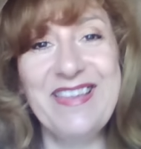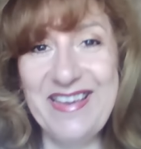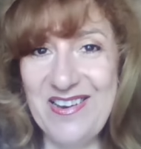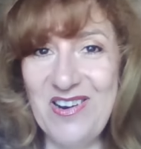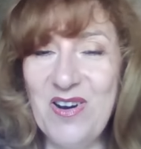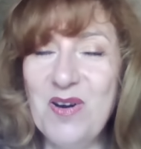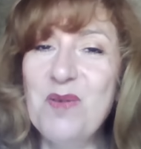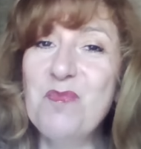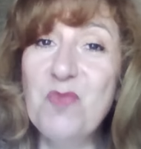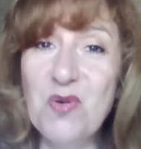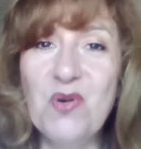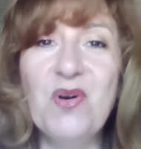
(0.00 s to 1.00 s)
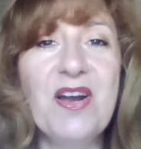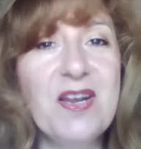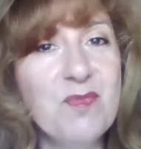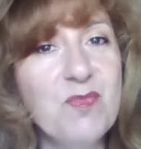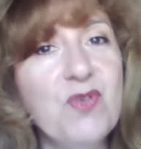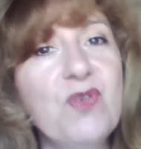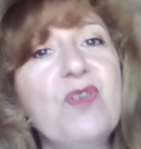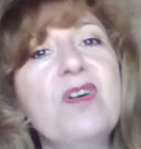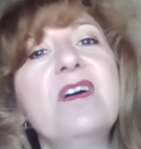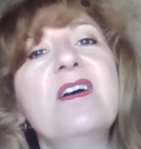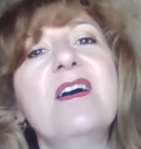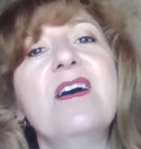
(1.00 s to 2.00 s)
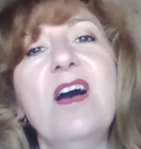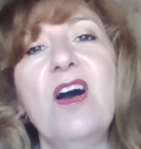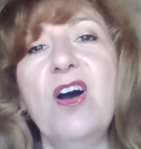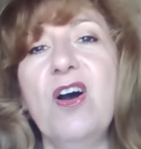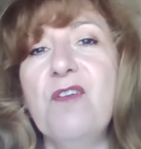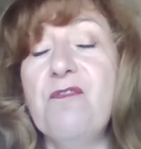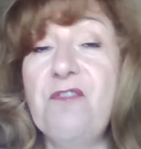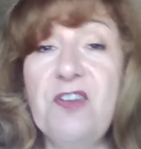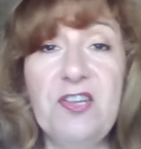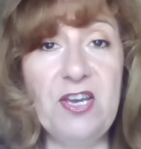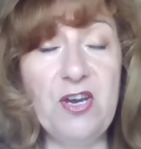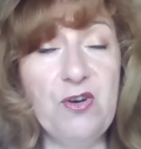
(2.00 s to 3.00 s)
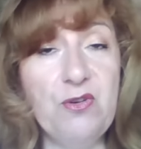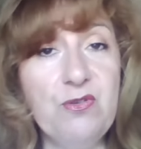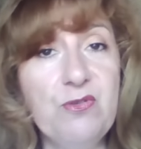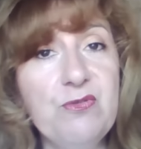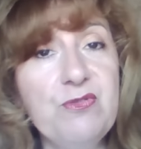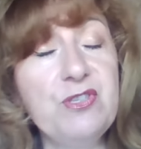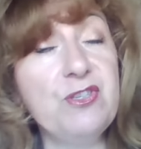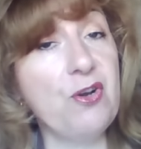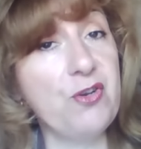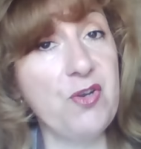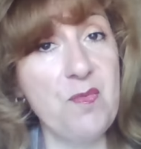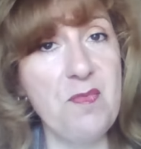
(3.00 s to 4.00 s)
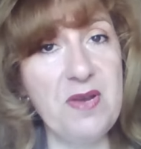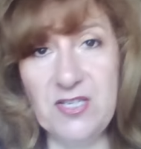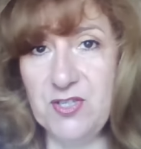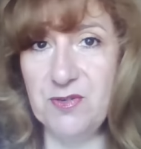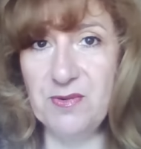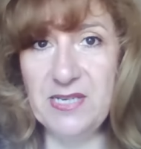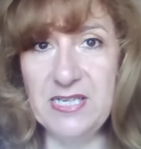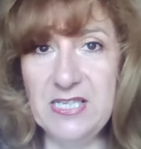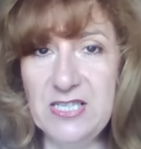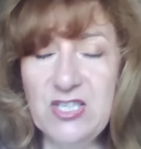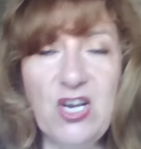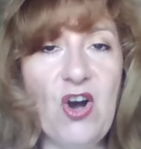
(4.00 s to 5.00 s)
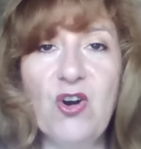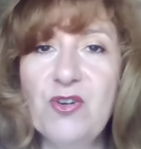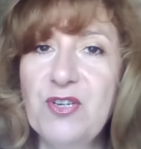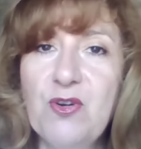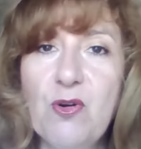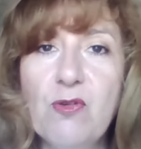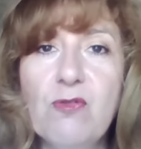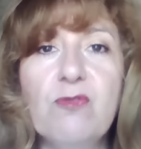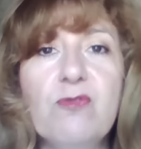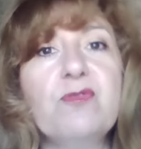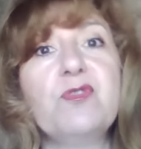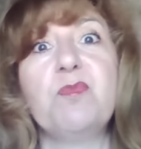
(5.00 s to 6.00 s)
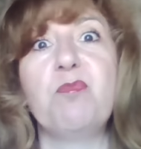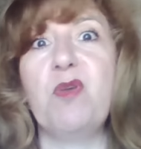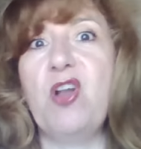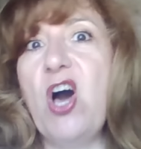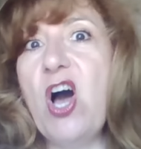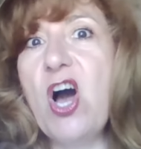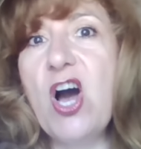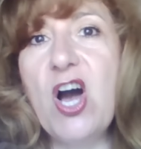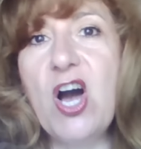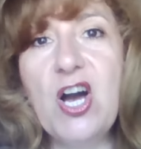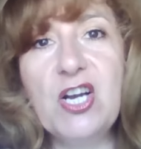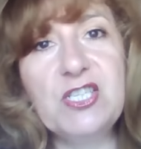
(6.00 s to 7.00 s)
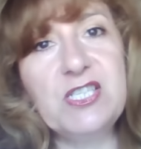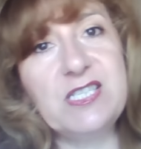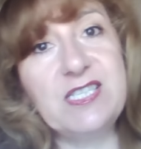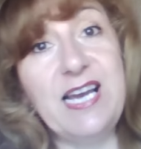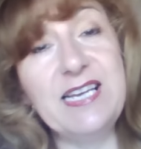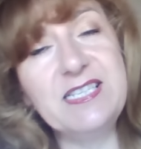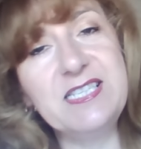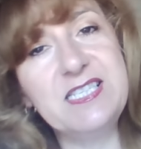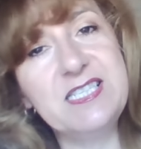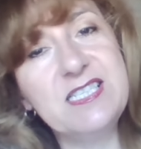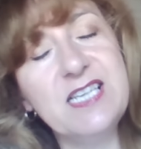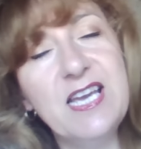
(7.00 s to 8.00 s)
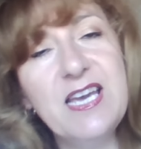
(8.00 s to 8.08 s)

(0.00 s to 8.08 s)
There are more and more videos, documentaries, articles, blogs, sites,